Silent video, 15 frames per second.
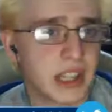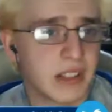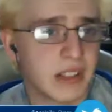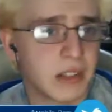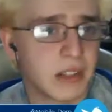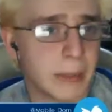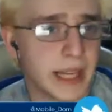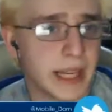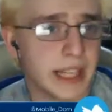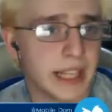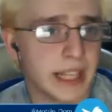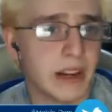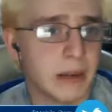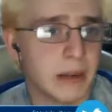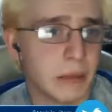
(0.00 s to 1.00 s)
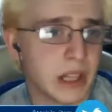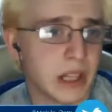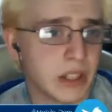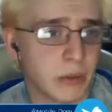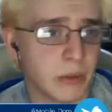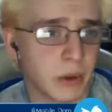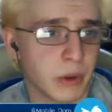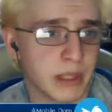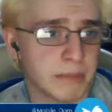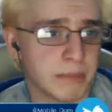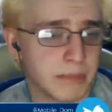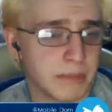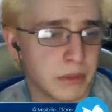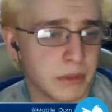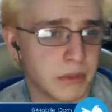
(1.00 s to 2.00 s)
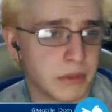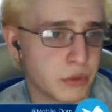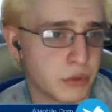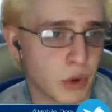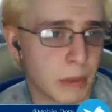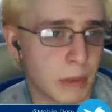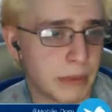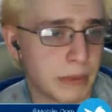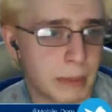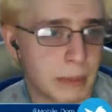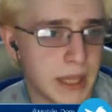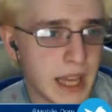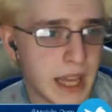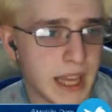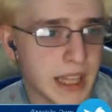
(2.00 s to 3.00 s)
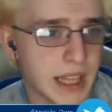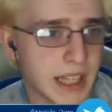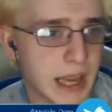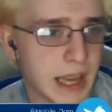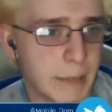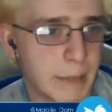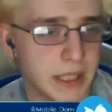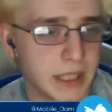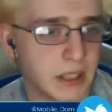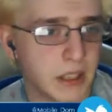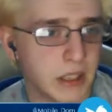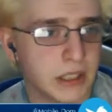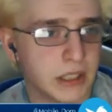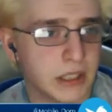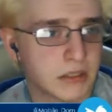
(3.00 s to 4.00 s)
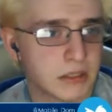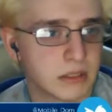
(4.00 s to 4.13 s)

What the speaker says: on the P9 make you want to drop the P8 and get a P9, or?